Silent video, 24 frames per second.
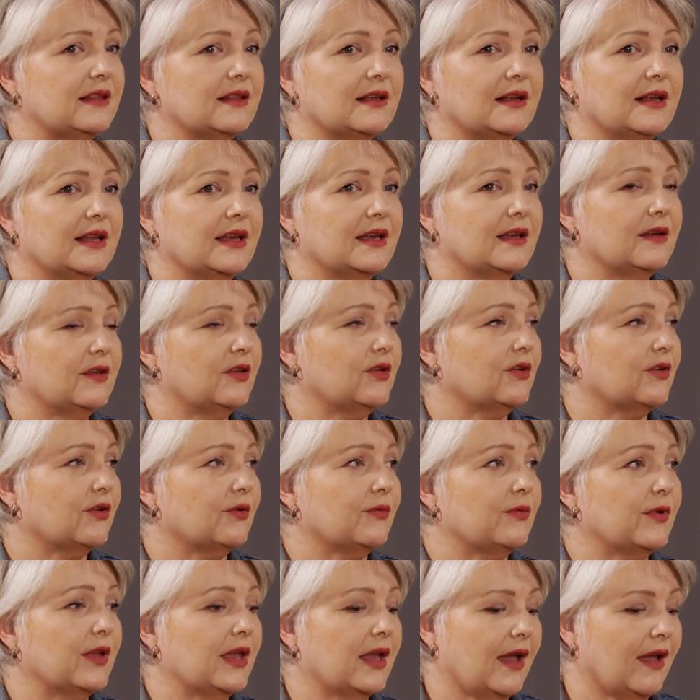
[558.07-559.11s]

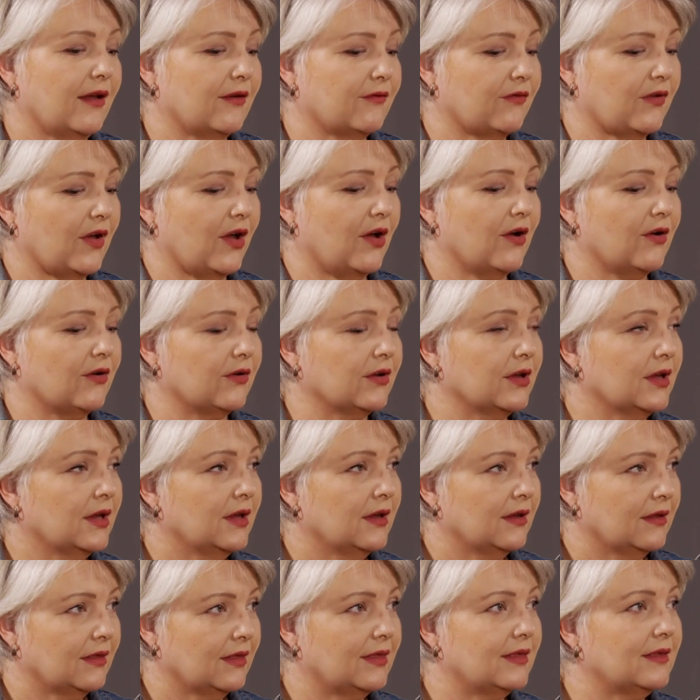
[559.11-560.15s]
We have
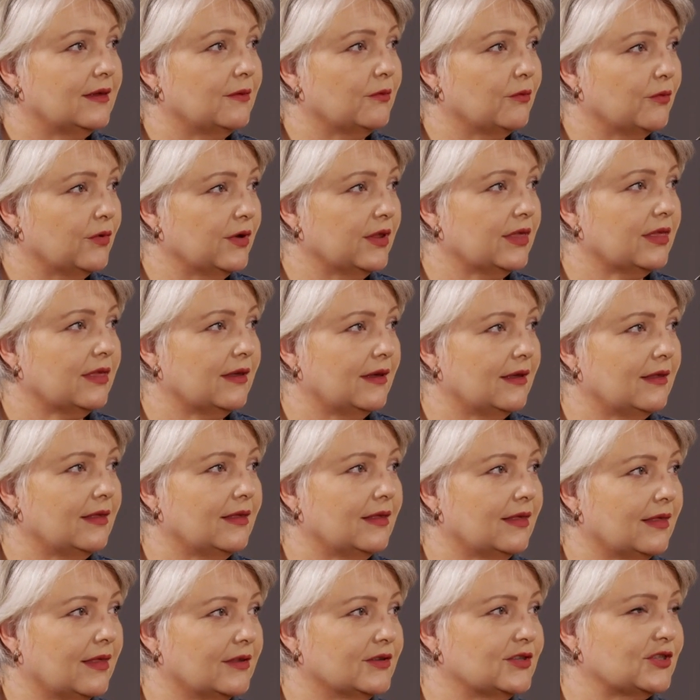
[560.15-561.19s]

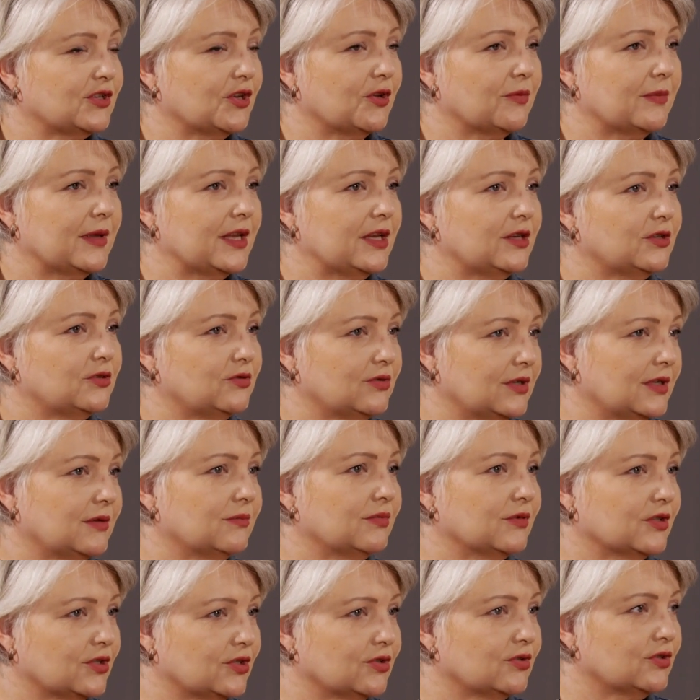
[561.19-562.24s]
within so many
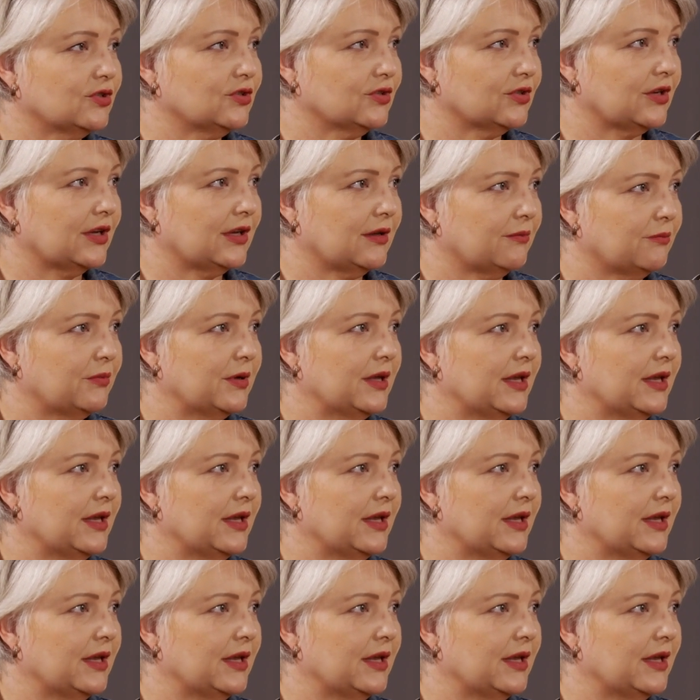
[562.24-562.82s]
treatments, you should